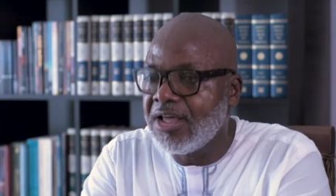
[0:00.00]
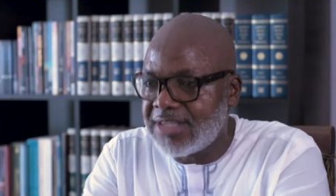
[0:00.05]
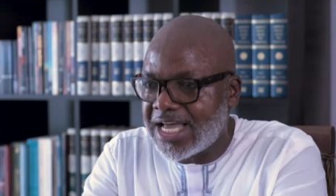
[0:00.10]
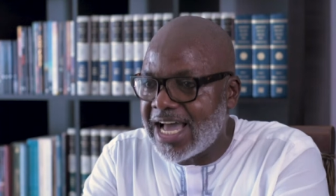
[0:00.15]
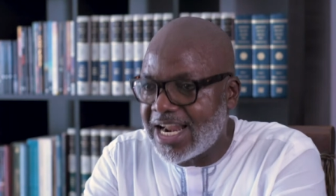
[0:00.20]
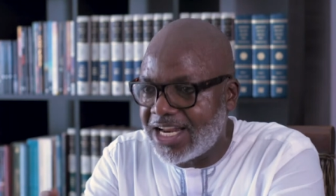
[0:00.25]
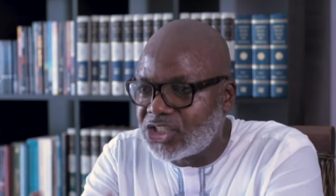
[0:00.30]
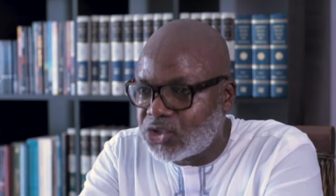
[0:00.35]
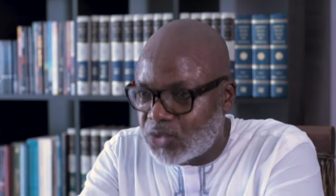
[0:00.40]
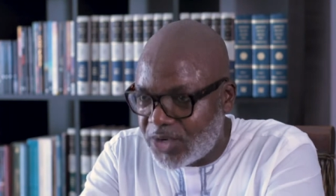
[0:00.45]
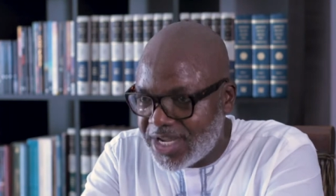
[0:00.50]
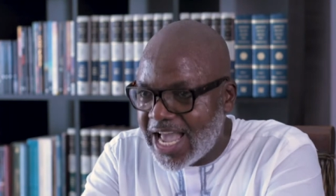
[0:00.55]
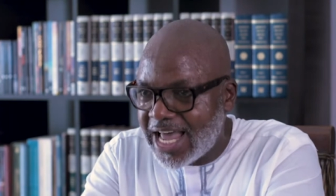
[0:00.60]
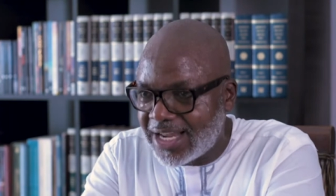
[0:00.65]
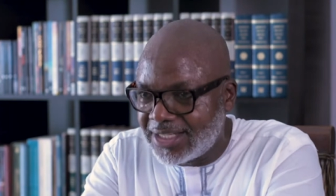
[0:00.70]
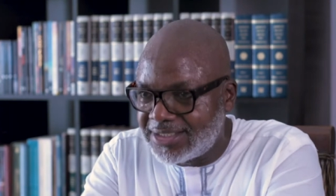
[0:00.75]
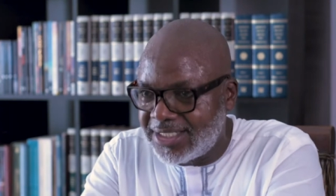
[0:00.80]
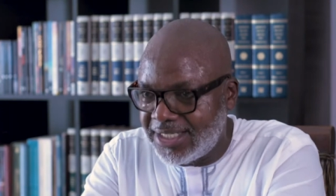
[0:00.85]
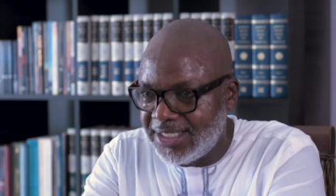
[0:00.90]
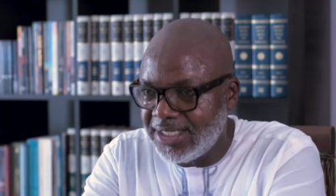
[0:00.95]
That is
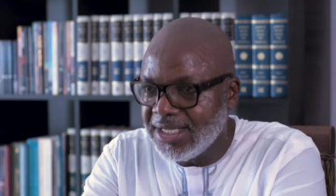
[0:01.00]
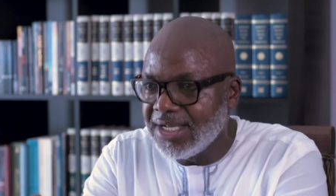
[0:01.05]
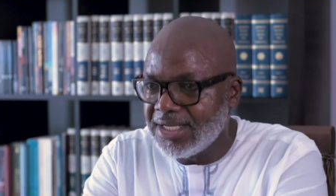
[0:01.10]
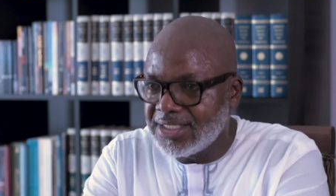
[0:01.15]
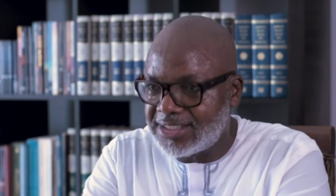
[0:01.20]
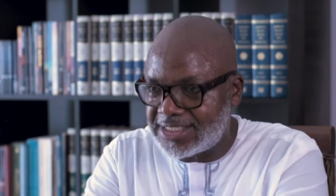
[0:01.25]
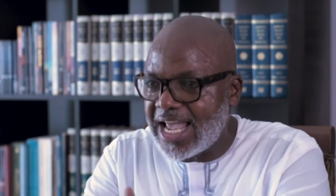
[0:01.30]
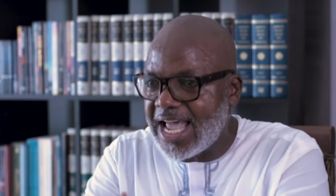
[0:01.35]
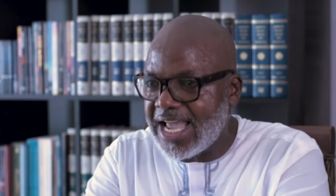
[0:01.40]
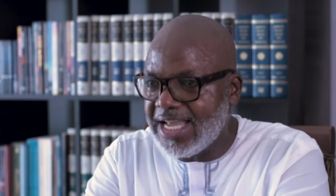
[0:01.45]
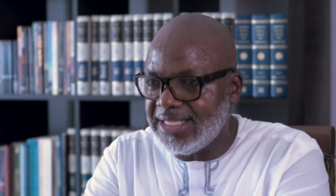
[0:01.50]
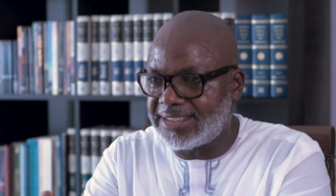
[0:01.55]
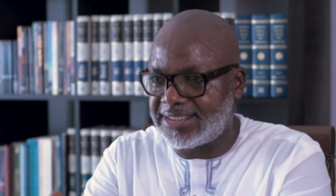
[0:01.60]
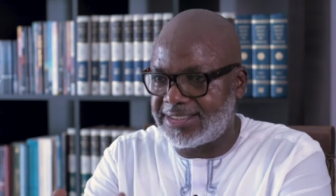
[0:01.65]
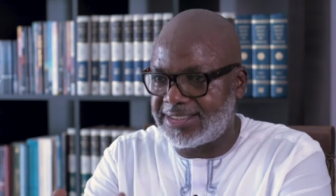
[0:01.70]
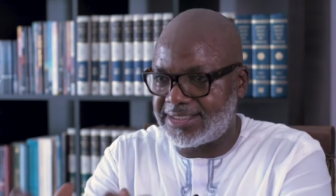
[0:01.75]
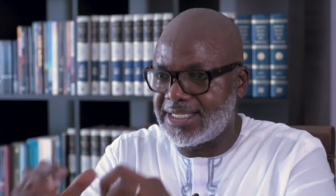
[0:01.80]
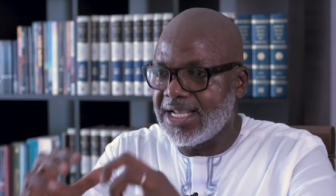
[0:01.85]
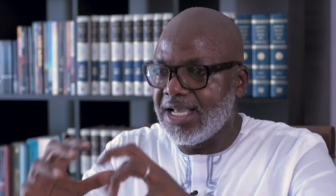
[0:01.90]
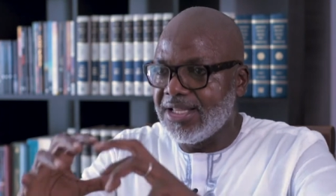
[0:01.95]
reality.
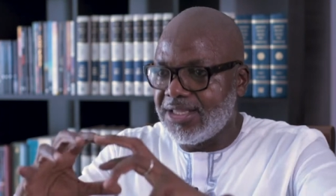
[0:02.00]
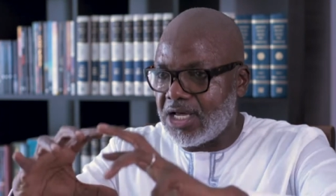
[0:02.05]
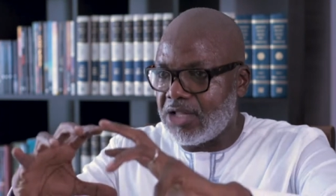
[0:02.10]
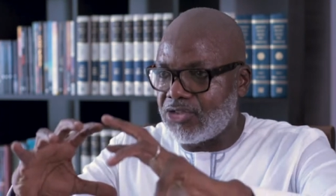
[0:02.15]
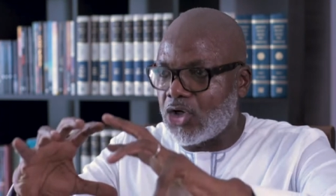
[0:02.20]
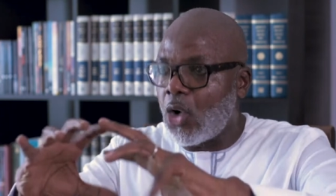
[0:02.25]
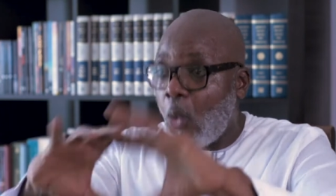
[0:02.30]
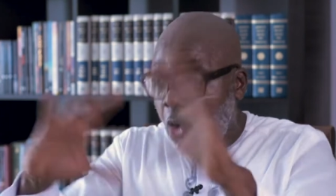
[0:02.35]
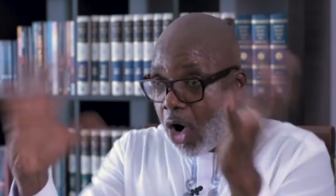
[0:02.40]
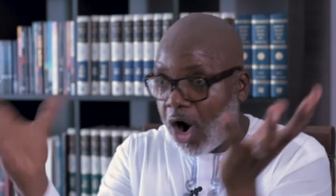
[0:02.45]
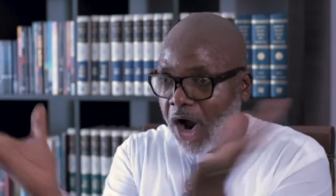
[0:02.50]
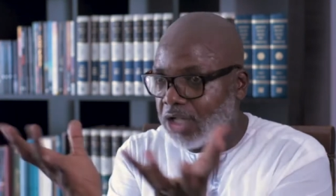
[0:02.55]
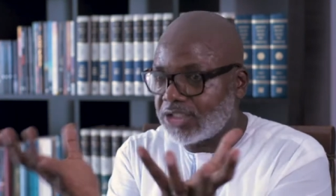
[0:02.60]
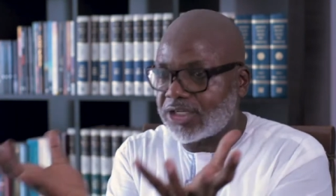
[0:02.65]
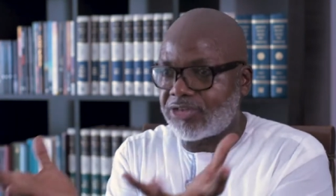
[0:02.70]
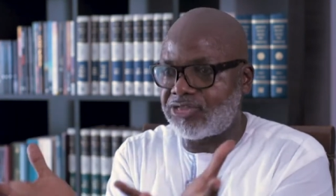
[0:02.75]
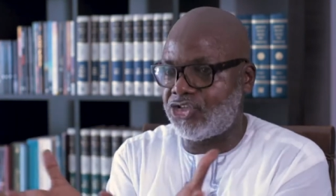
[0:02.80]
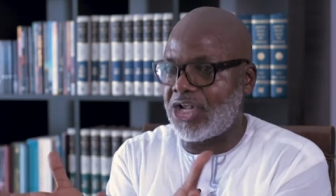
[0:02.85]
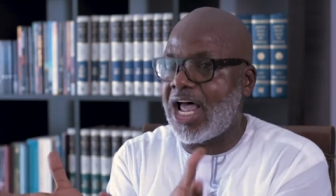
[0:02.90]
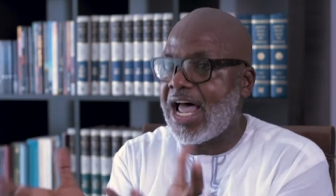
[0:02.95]
Science, the, the world
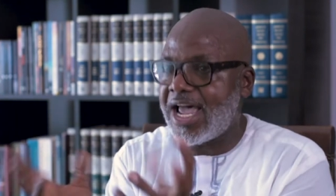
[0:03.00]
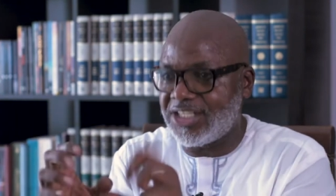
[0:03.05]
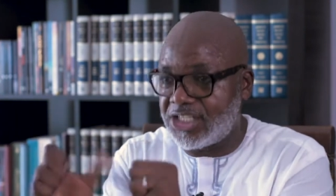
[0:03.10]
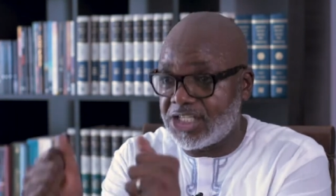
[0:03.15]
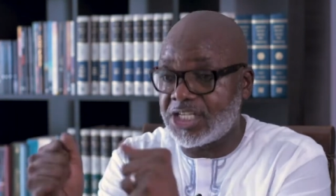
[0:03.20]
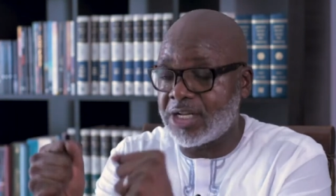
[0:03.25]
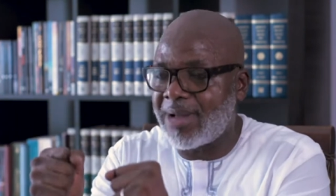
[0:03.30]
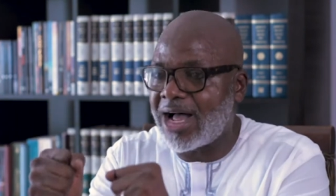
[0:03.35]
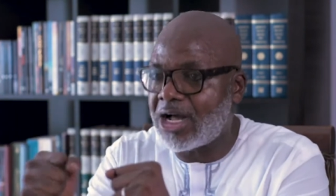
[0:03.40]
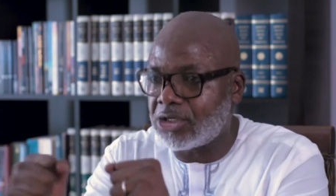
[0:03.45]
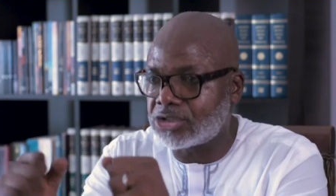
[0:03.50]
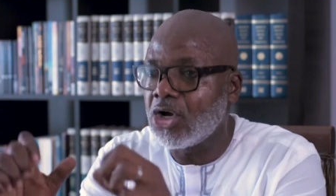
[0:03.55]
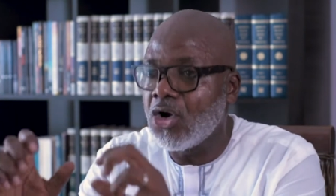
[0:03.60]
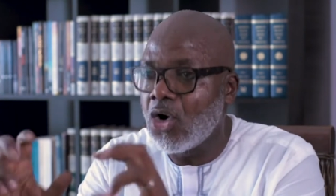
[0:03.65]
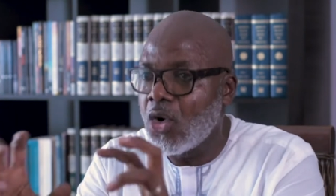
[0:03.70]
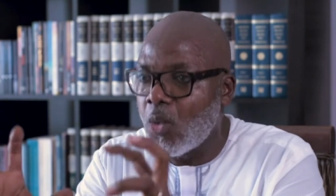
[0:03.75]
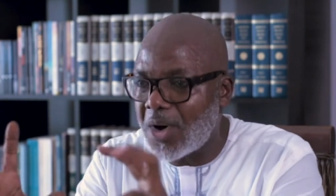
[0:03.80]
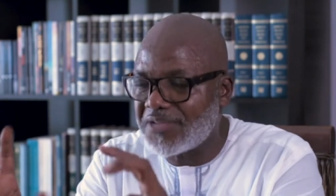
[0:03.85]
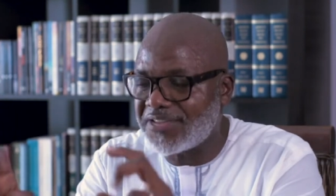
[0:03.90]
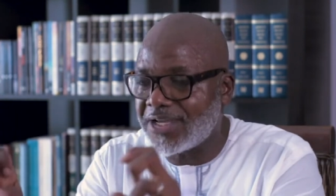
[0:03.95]
of science is
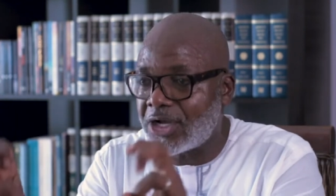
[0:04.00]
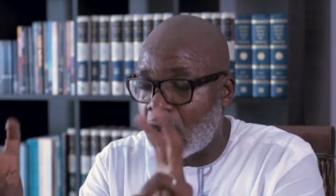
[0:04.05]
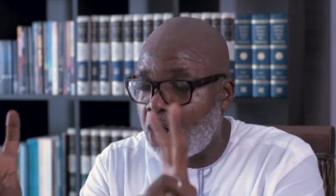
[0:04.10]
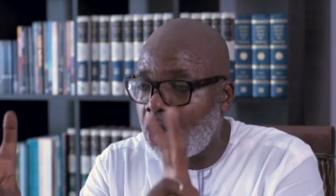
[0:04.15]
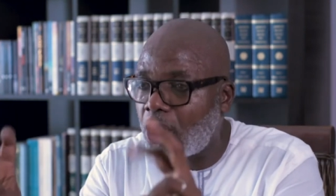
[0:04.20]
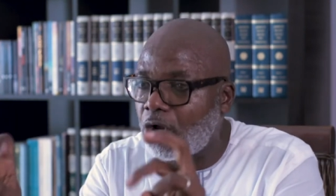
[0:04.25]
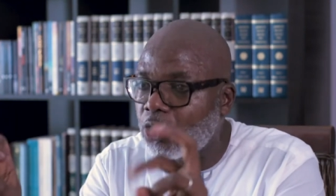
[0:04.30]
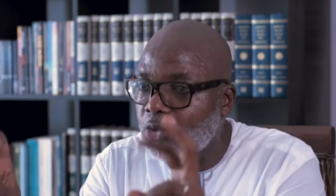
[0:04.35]
about what they call